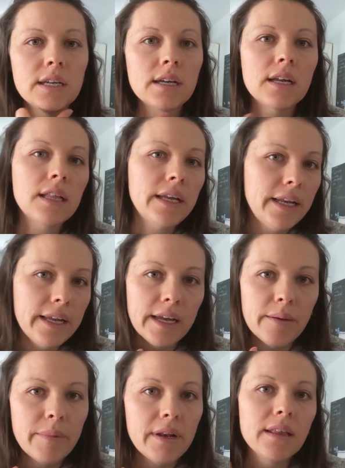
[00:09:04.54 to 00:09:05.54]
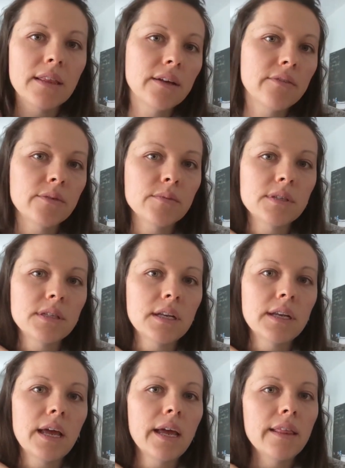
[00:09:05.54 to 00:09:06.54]
to cleaning up anything from
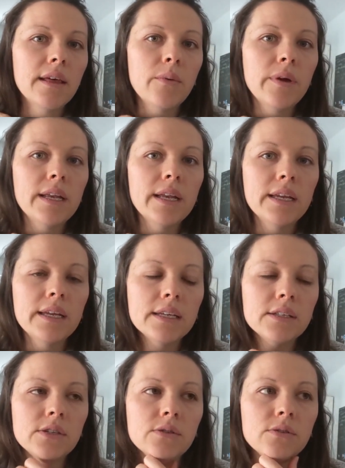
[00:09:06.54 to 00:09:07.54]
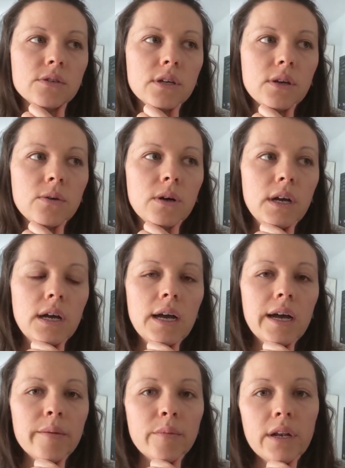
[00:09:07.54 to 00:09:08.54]
Sunday that we didn't get to. So
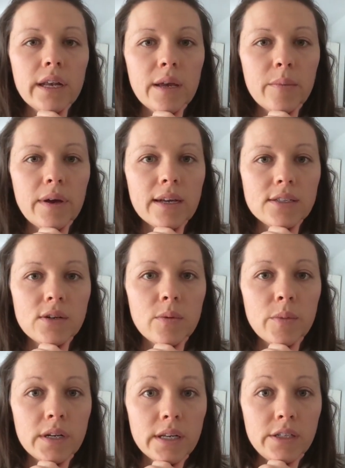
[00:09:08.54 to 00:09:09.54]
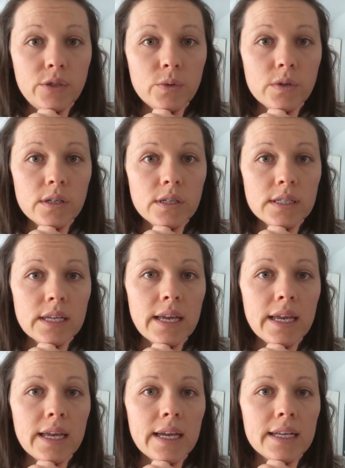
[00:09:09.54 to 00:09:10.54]
I'm going to get back to our Monday chores,
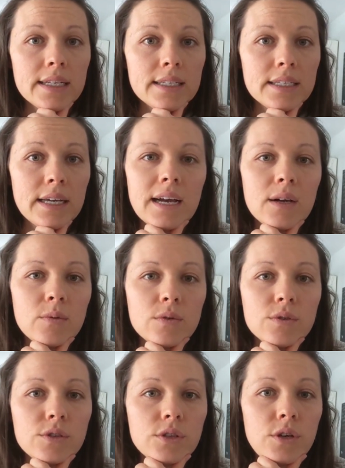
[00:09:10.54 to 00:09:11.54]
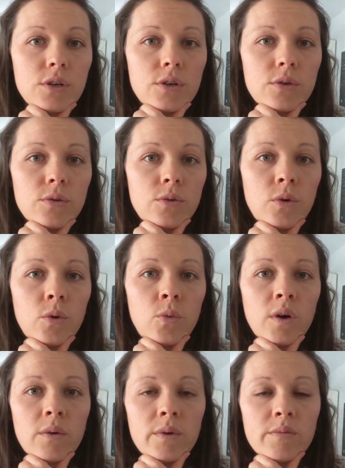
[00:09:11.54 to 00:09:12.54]
and I will show you
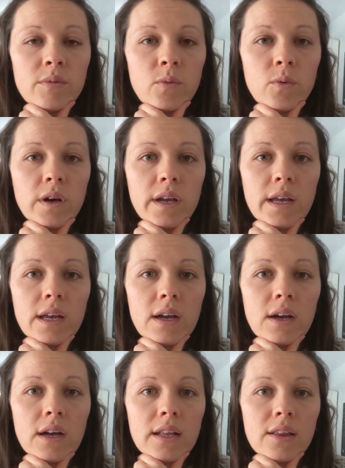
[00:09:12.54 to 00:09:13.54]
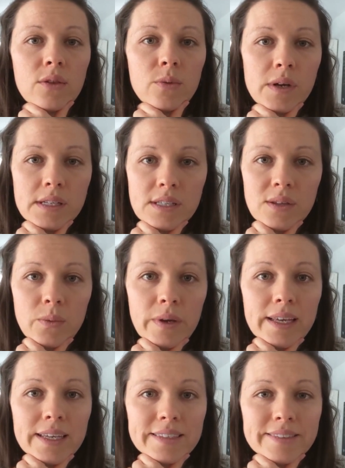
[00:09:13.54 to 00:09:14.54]
what we've been working on the rest of the
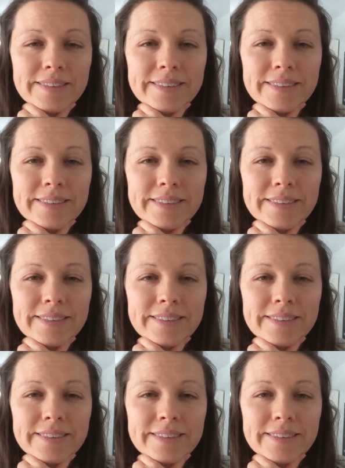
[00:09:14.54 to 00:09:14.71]
week.